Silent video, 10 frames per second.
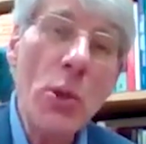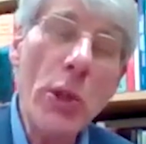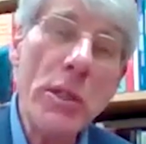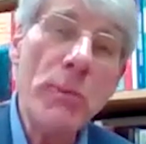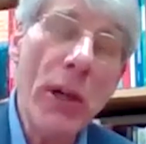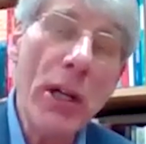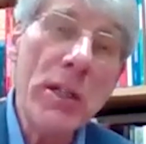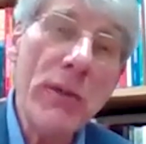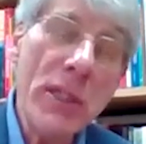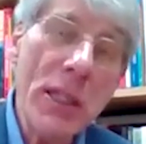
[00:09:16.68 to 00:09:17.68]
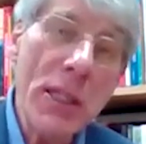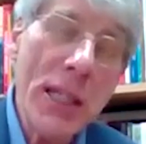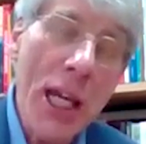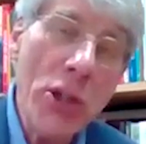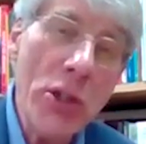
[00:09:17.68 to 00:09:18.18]
who was part of a
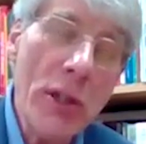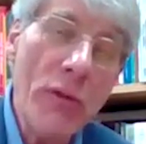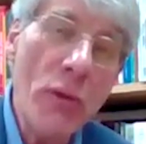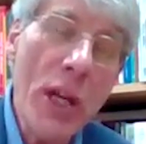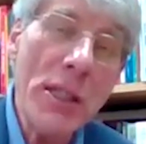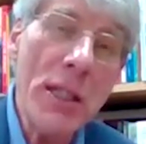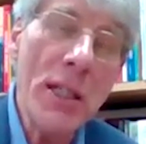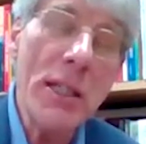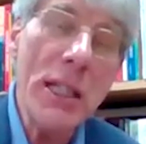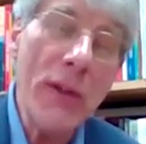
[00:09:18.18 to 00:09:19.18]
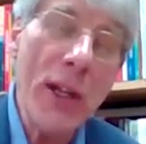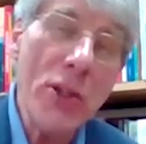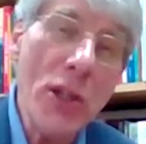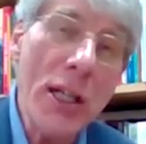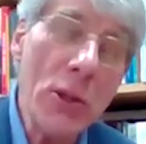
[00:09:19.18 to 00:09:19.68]
succession of resident
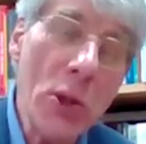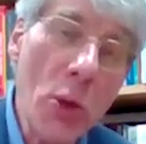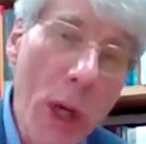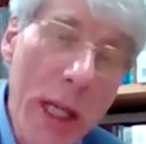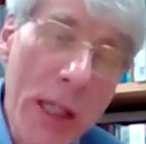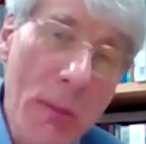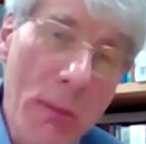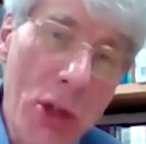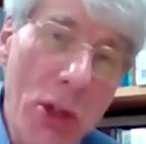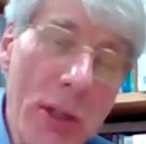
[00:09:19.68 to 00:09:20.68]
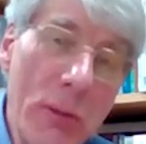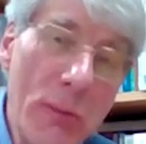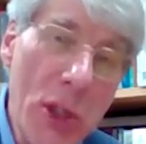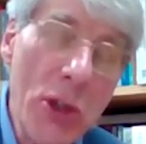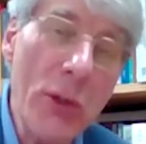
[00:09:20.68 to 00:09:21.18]
evangelical Quaker
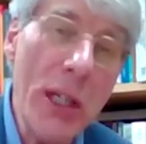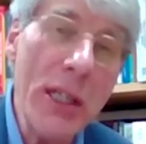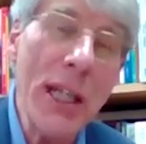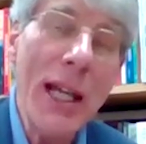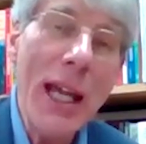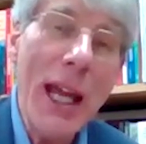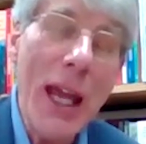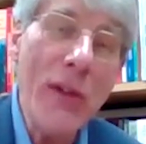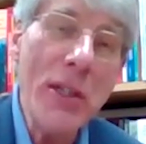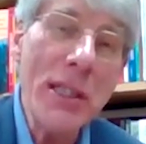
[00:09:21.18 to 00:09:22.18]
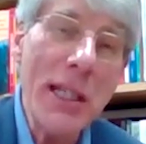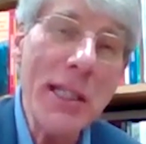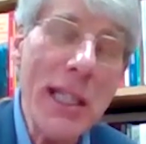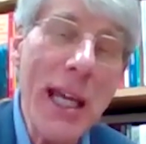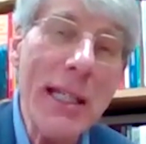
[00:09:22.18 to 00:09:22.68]
missionaries ever
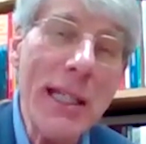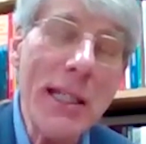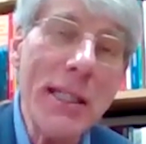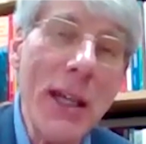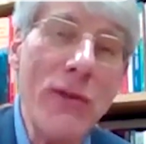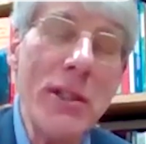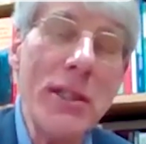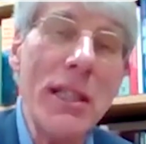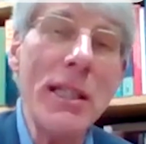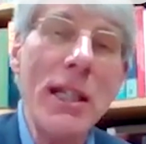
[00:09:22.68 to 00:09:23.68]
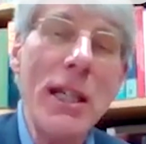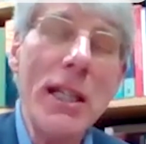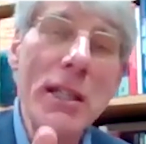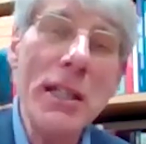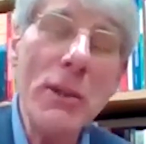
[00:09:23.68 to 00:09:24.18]
since the 1870s,
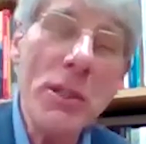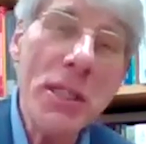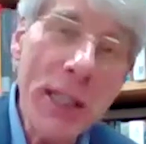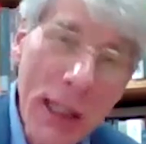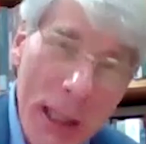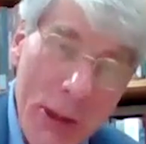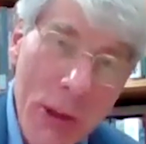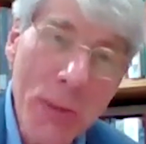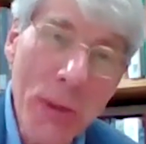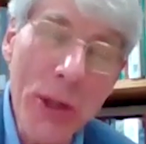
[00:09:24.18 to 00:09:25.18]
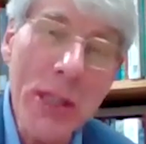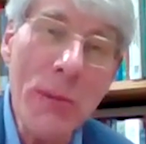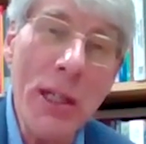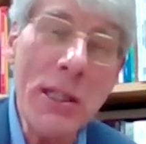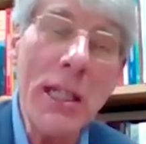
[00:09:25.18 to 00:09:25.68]
that it was still his
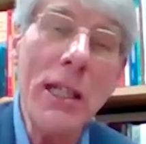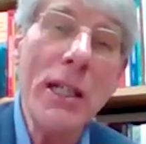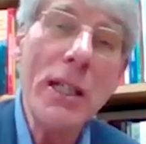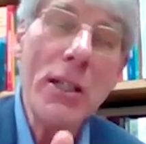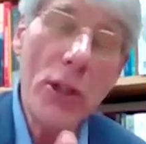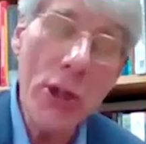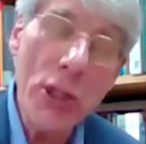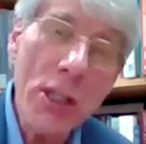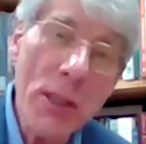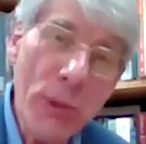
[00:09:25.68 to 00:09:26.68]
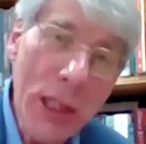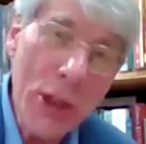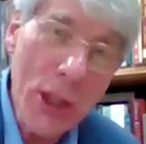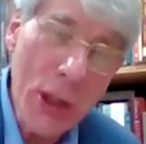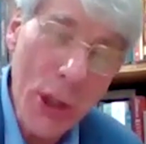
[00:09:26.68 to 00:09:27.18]
responsibility not just to
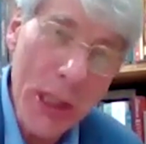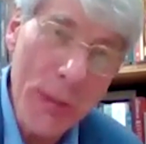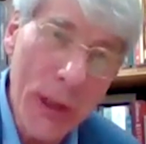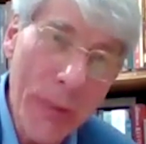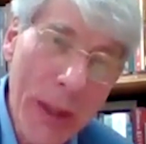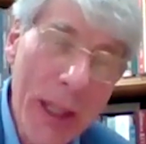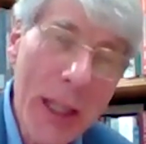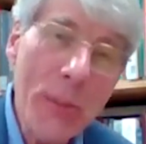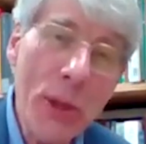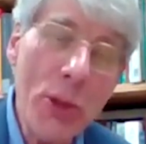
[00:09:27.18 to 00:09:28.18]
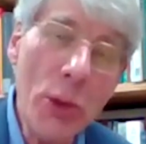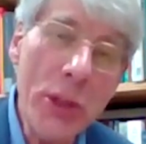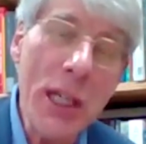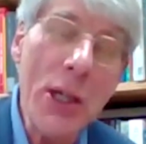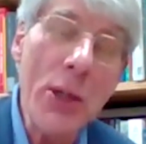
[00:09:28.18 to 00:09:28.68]
preach the gospel, but
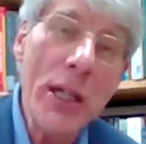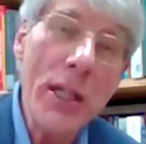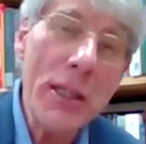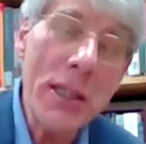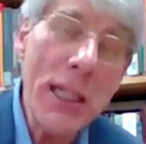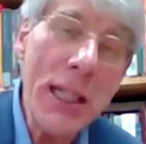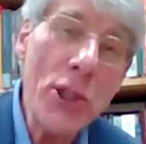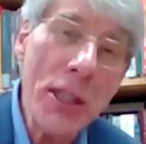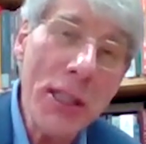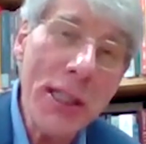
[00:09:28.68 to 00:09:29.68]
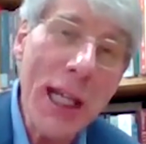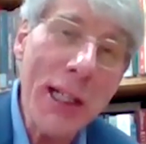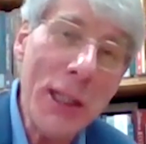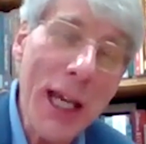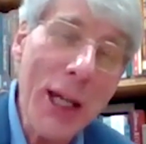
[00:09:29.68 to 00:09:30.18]
also to teach
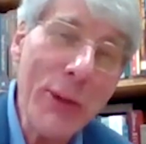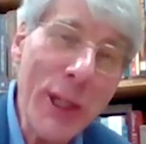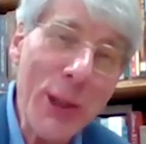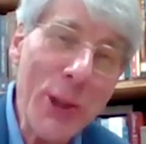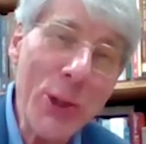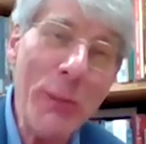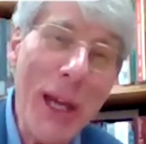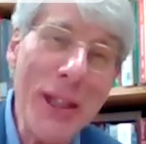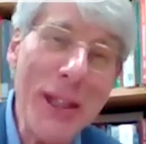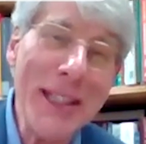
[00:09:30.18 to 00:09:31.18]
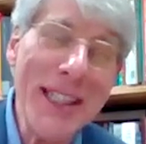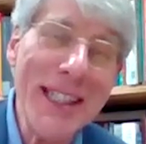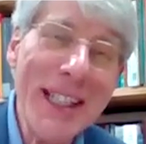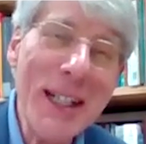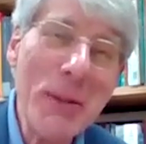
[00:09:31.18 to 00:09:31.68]
settled agricultural
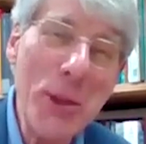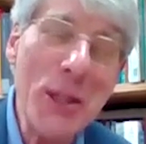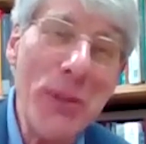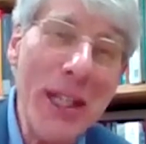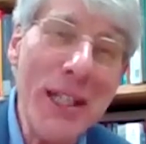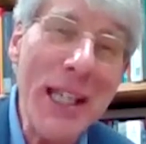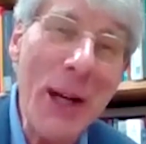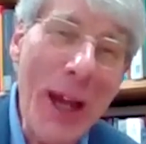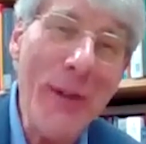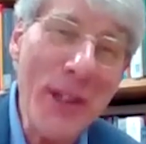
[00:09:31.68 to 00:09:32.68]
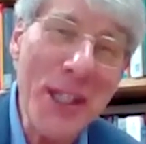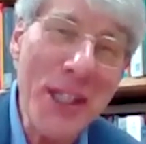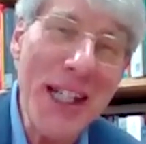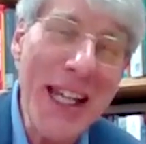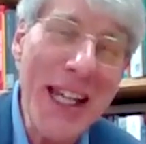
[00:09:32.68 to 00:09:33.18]
methods, which had been so ever
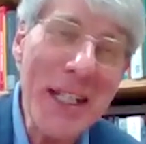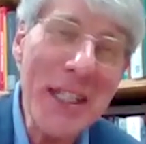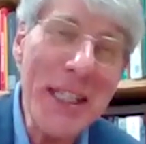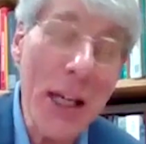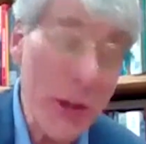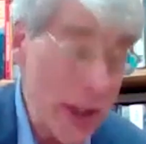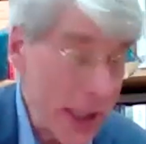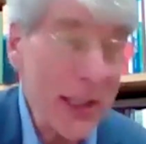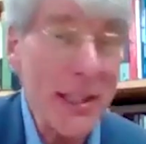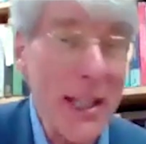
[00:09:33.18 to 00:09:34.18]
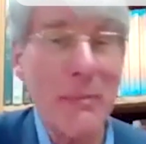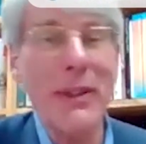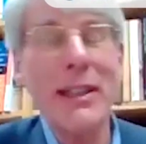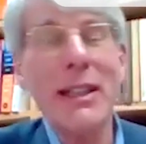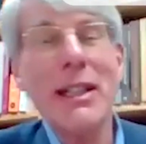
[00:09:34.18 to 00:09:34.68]
since the late 19th century. He still
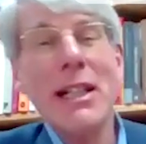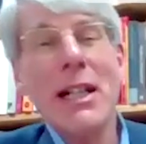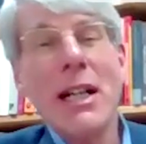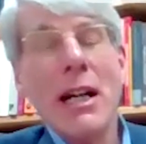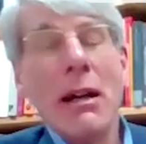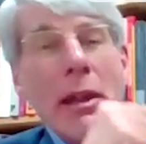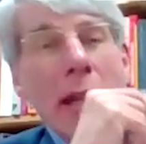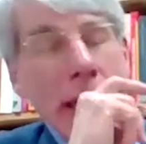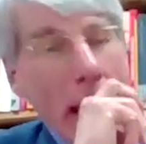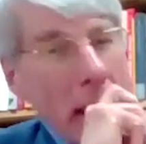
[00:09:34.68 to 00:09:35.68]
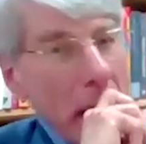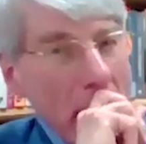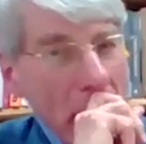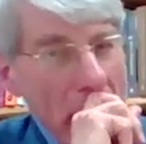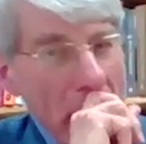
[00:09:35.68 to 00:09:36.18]
did. The sad
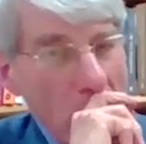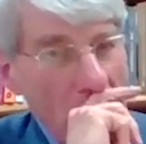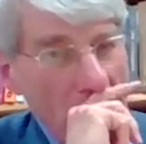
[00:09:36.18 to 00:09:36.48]
thing there